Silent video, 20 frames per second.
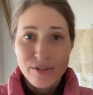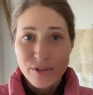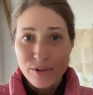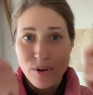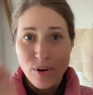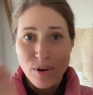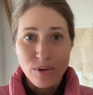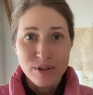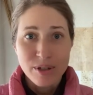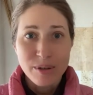
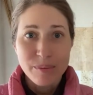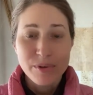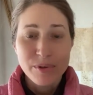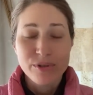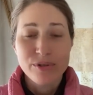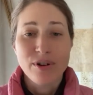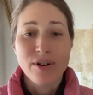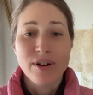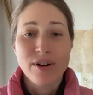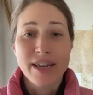you hold up your
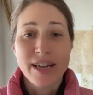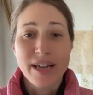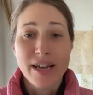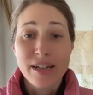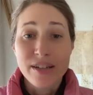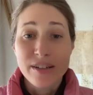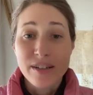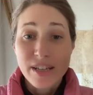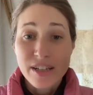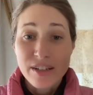drawing
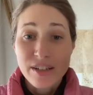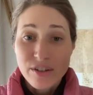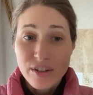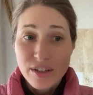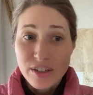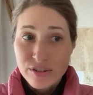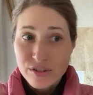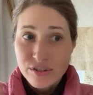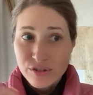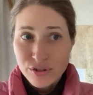and
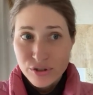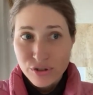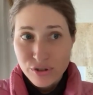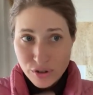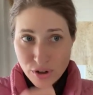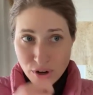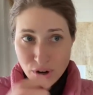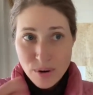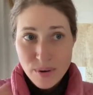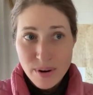it's
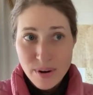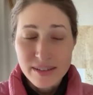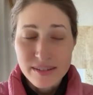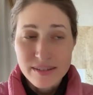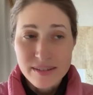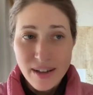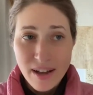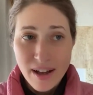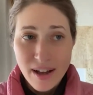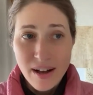show
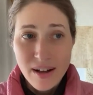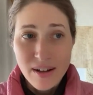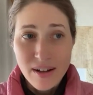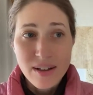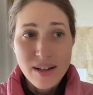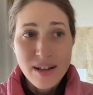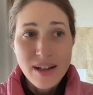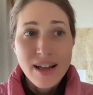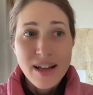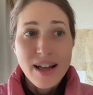and tell.